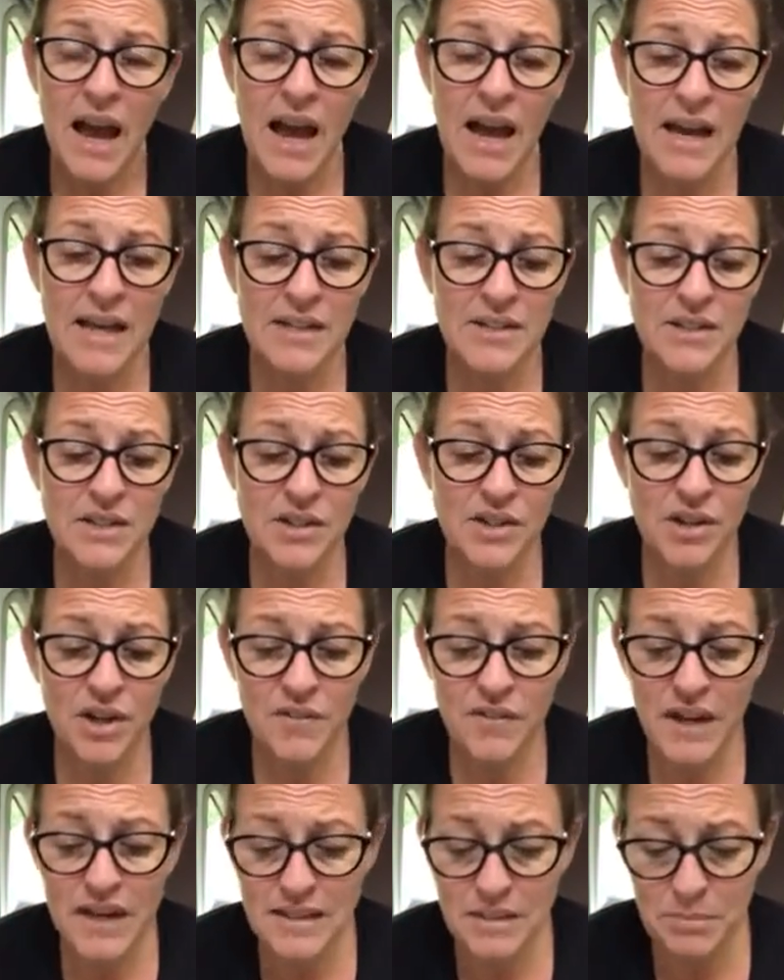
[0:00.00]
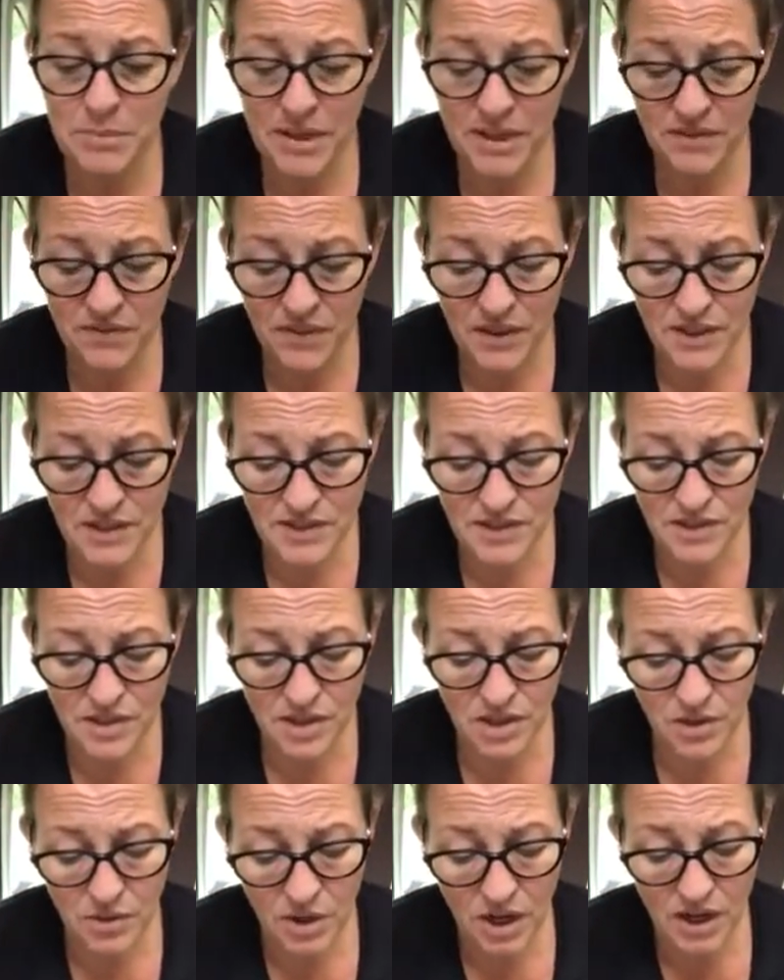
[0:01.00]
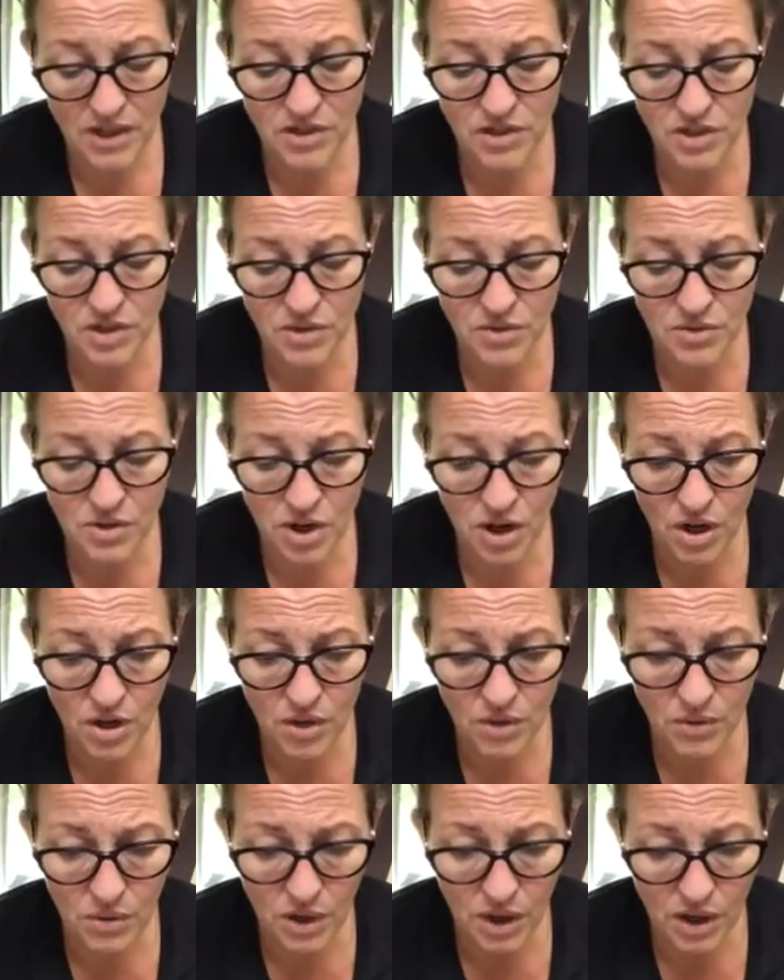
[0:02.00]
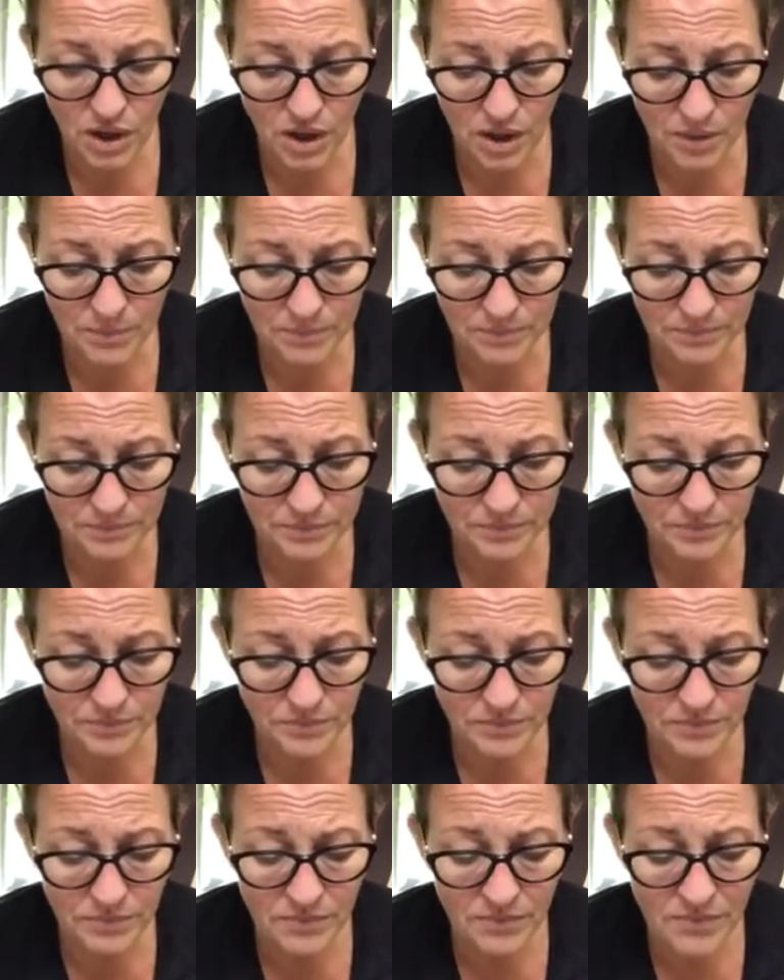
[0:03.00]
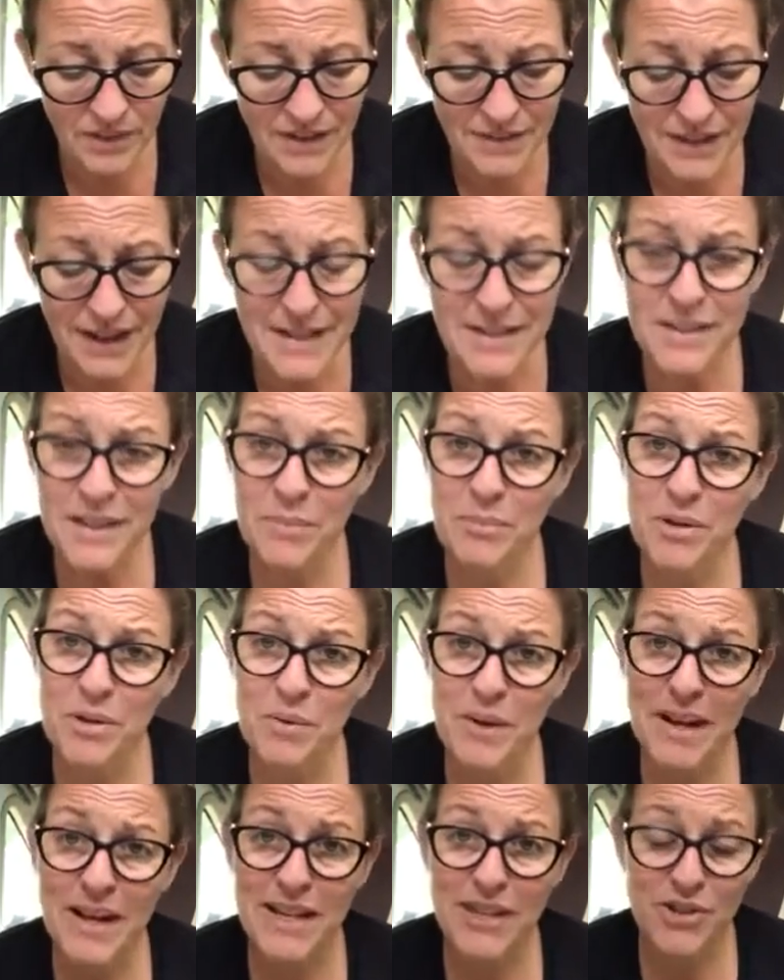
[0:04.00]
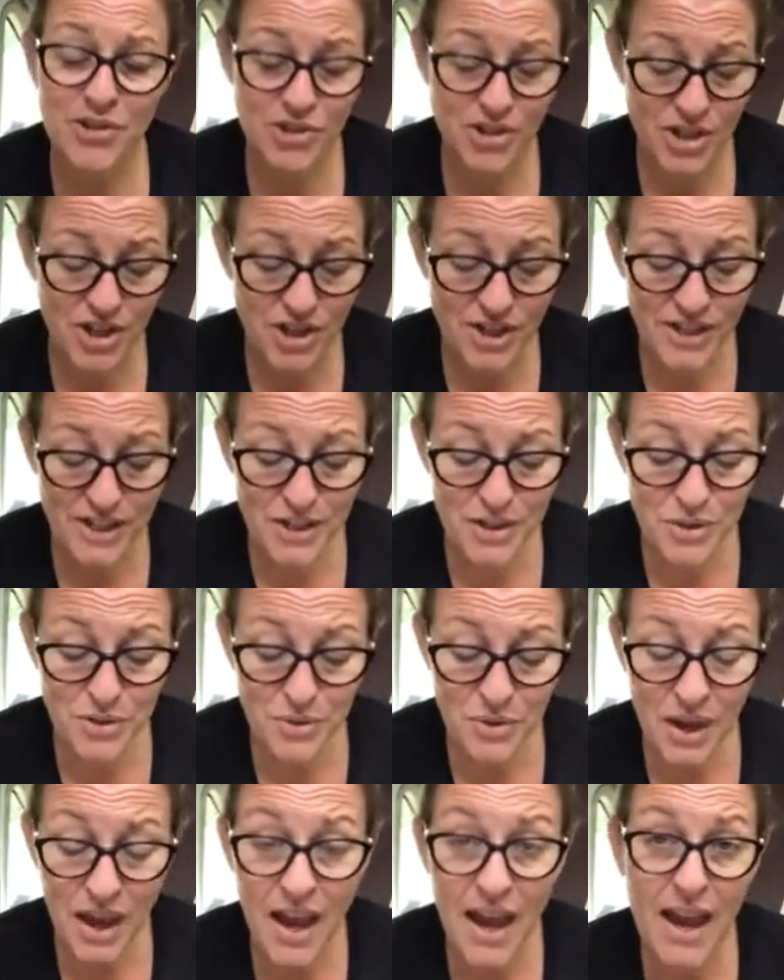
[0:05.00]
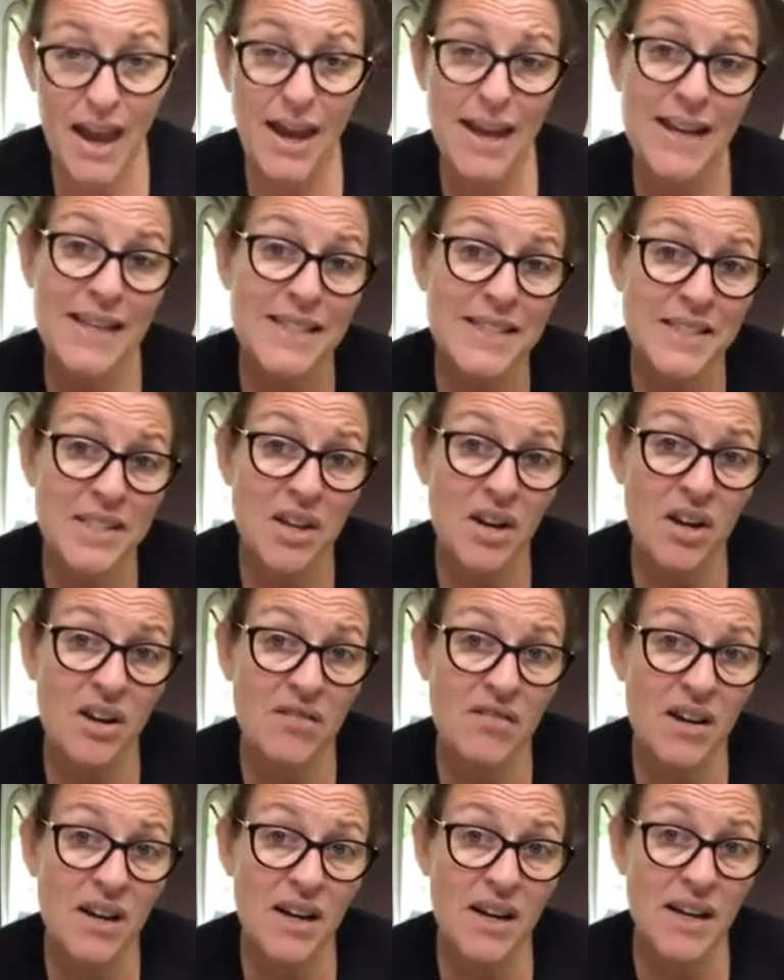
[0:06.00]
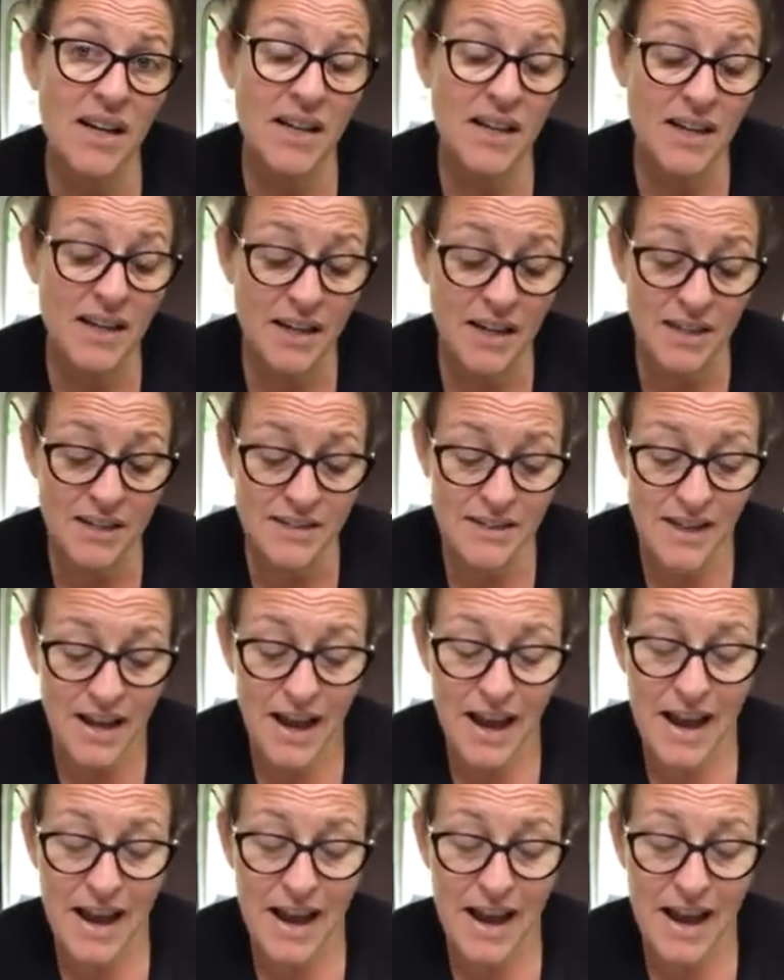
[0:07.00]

And, you know, that's my advice to you. I do know that WLS Journey UK, Zara, is